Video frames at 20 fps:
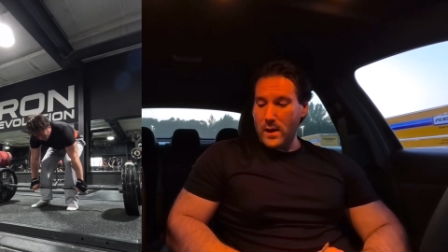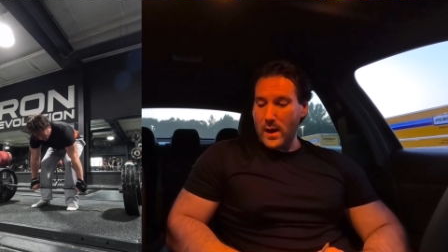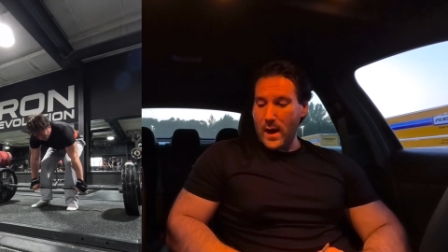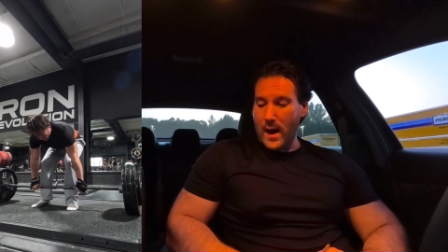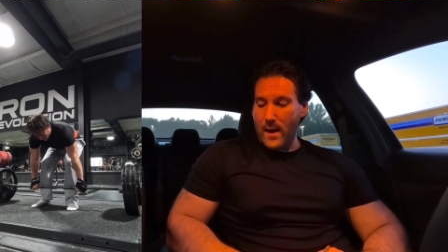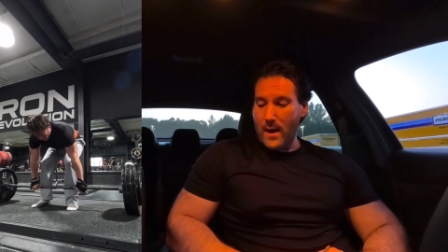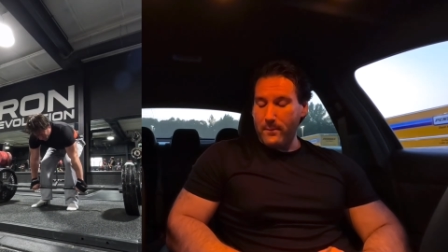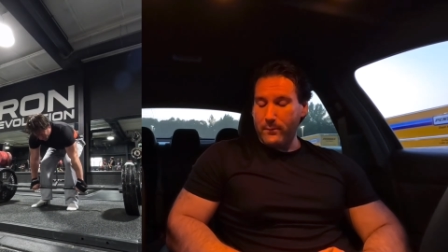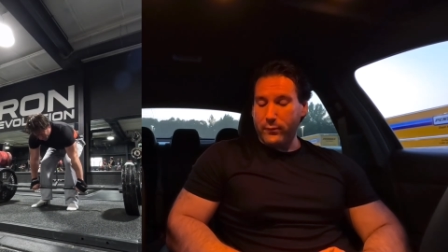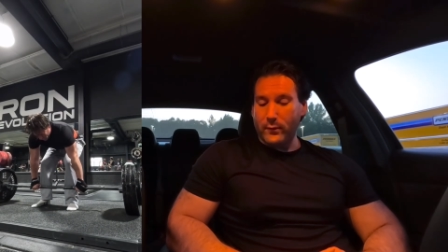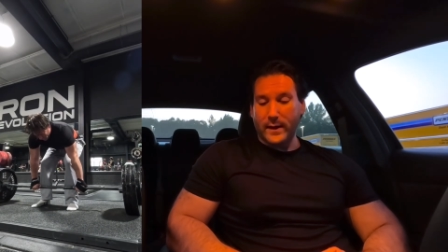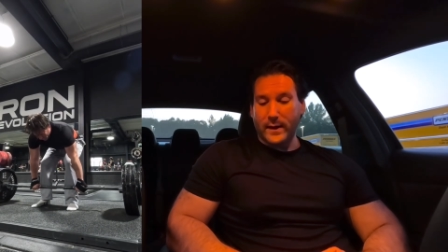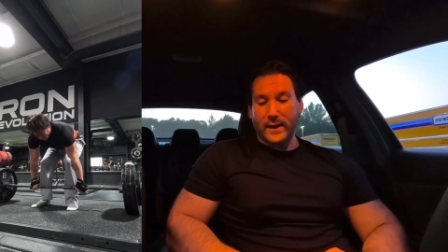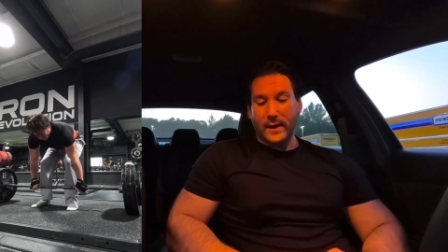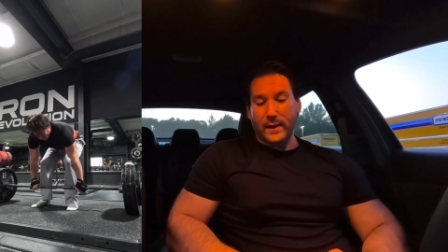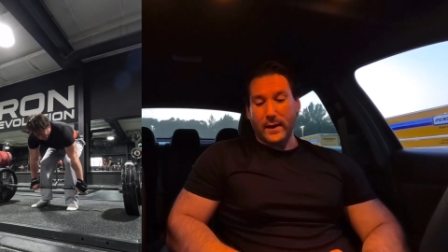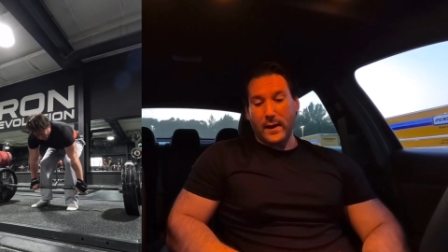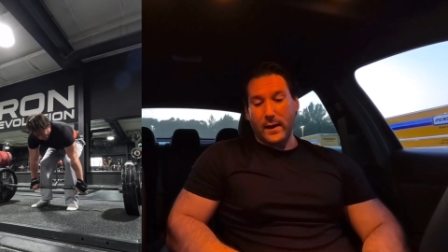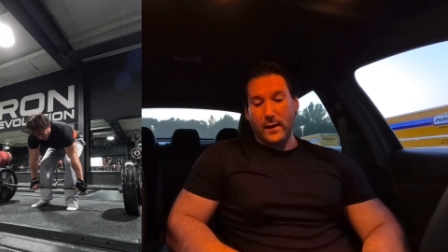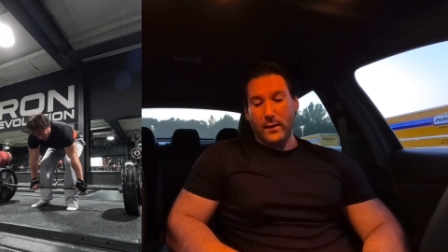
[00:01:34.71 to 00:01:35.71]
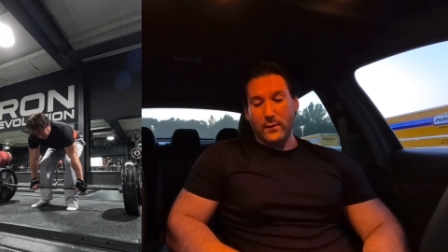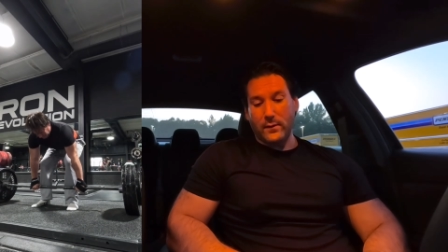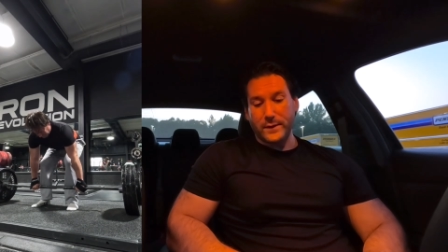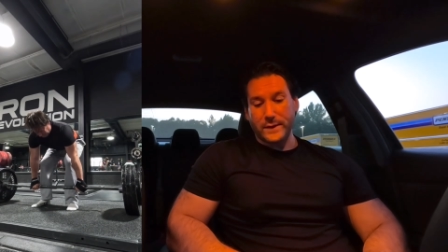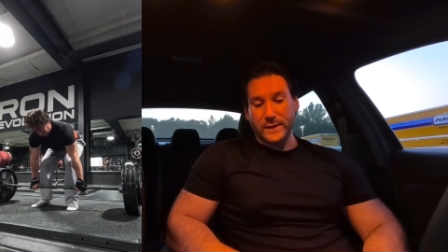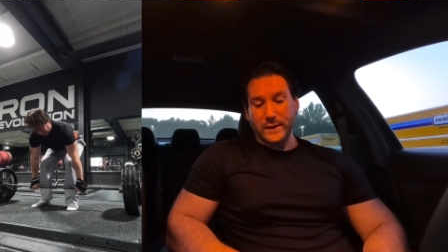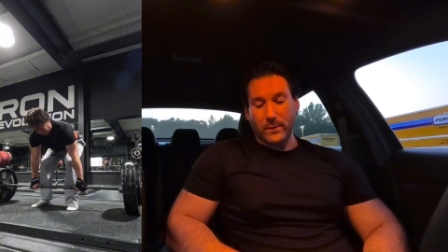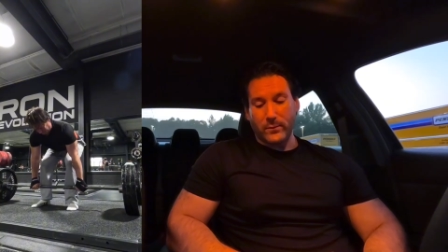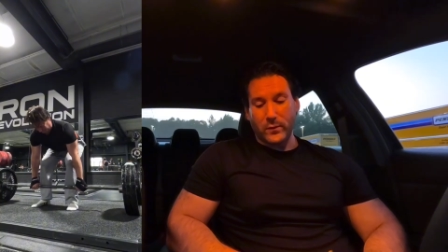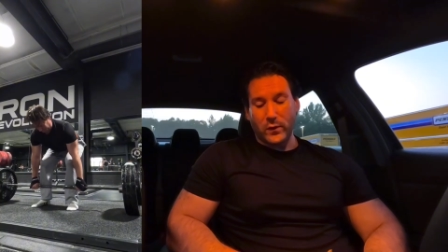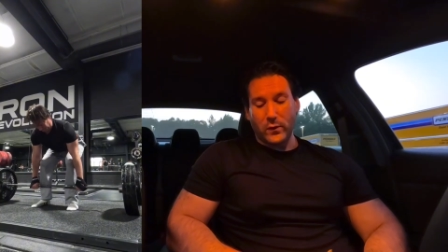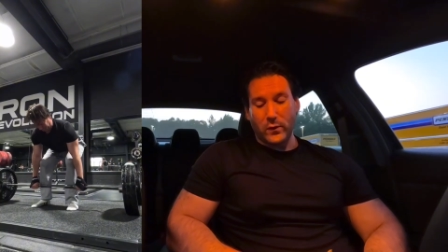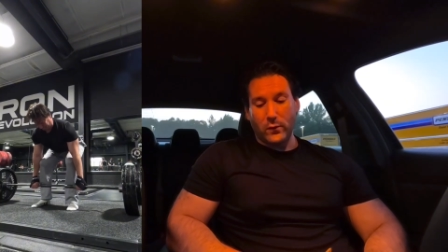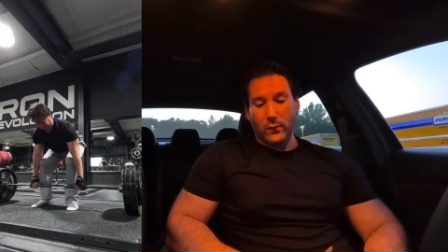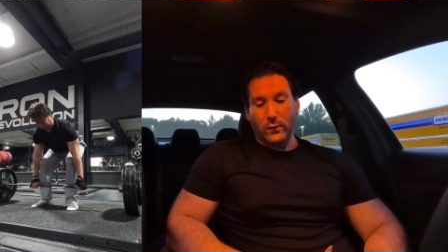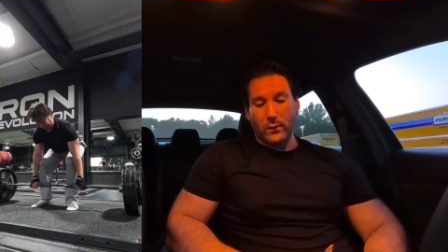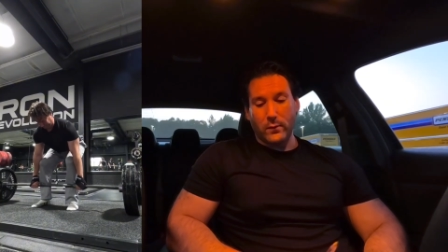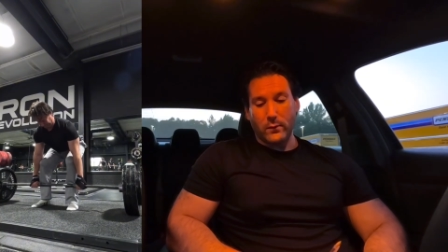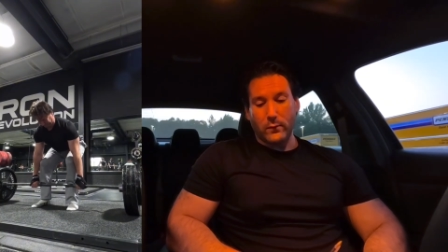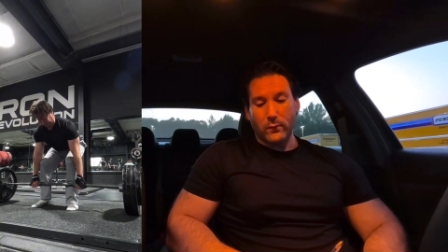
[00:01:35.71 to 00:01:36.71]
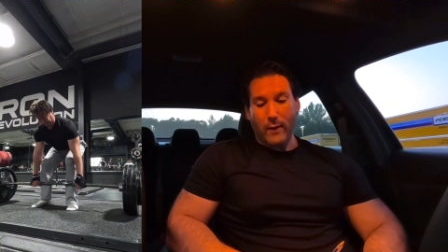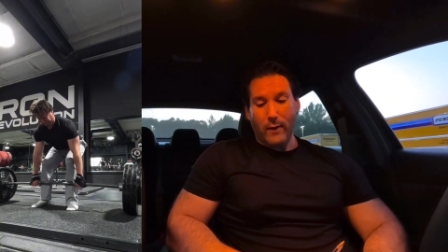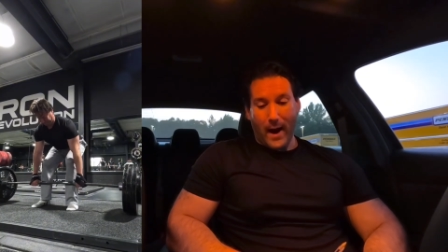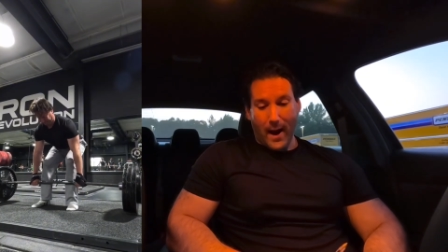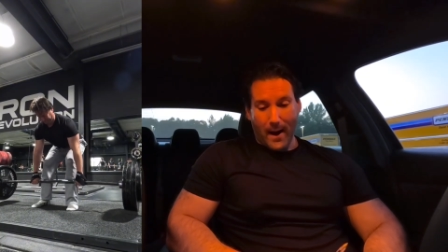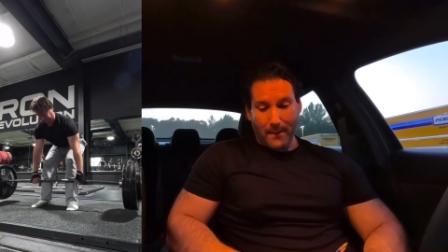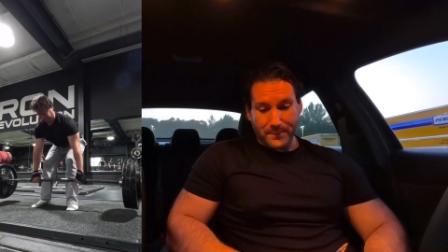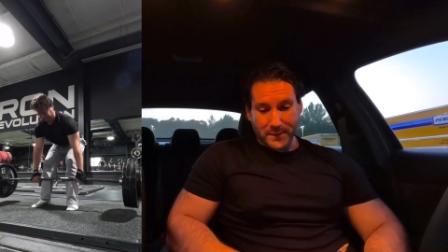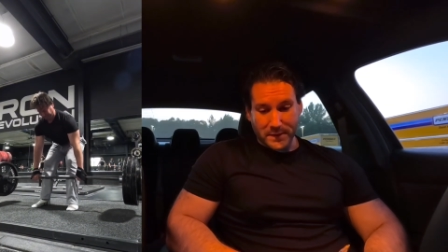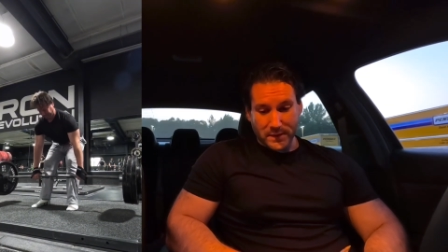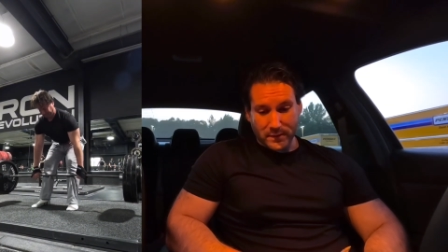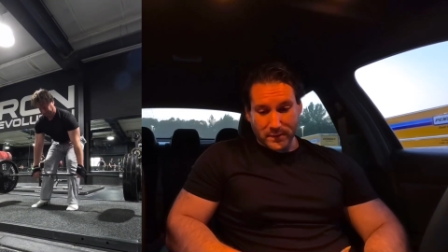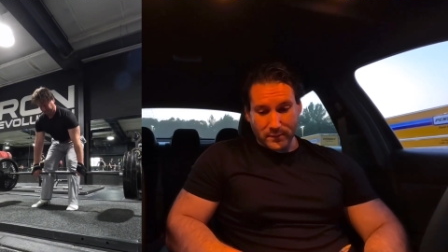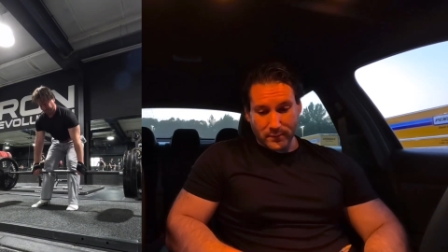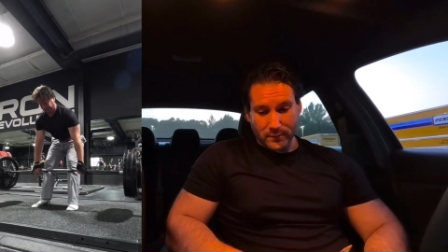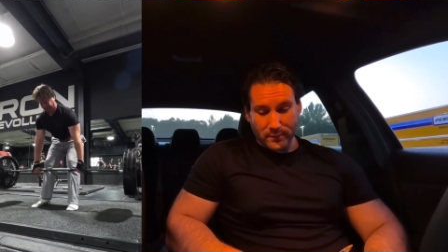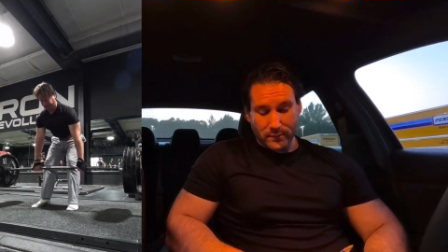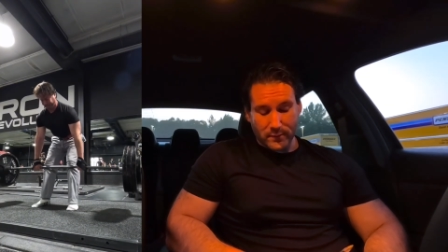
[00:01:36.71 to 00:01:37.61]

am breaking in some new wraps.